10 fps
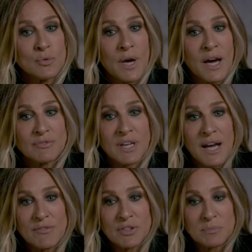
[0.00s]
have to
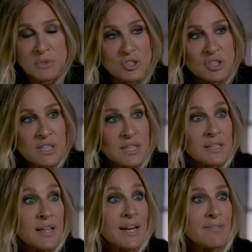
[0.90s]
have this
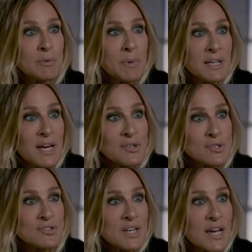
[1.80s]
machine that everybody
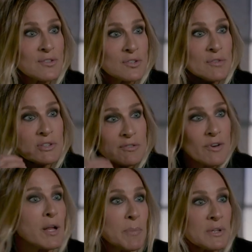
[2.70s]
understands that you have to
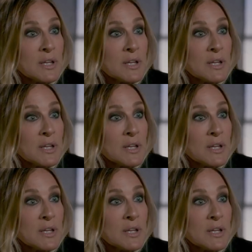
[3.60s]
develop a